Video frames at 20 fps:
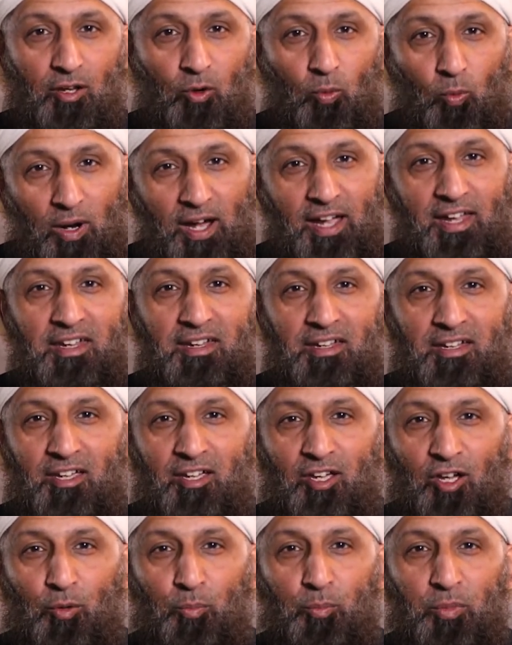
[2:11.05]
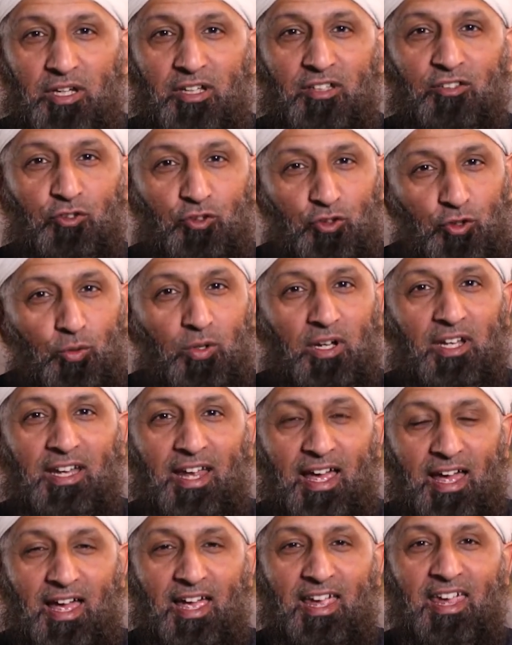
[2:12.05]
Why? Because you and
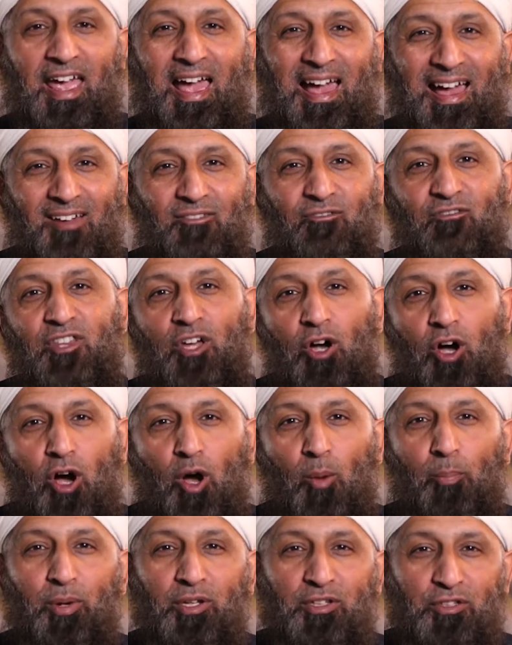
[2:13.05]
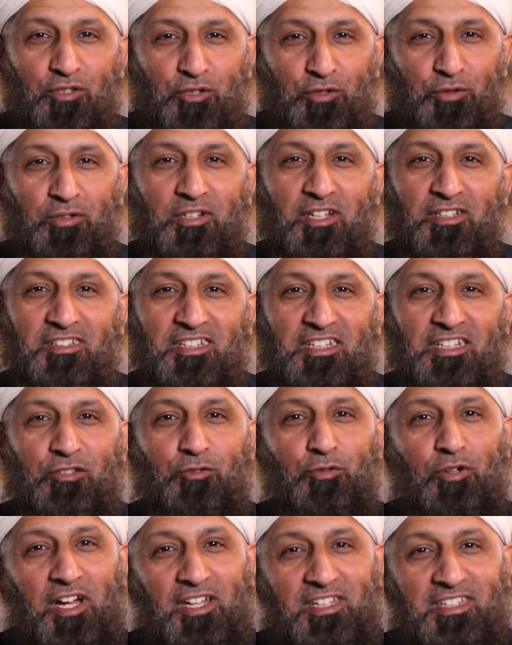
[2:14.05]
I have the opportunity
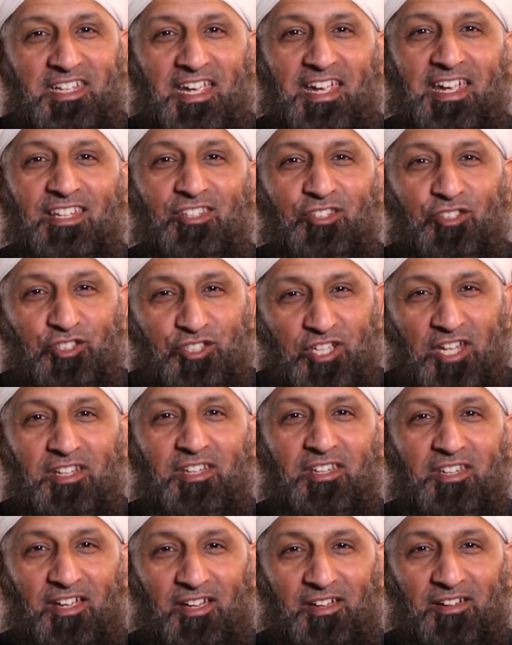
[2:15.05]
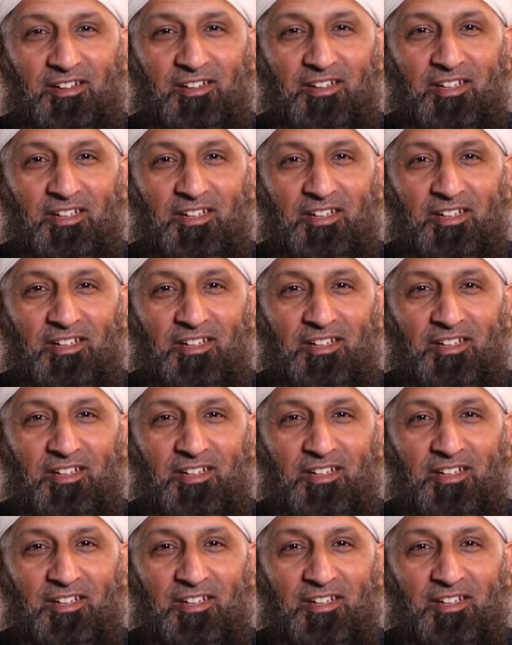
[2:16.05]
to attain Jannah.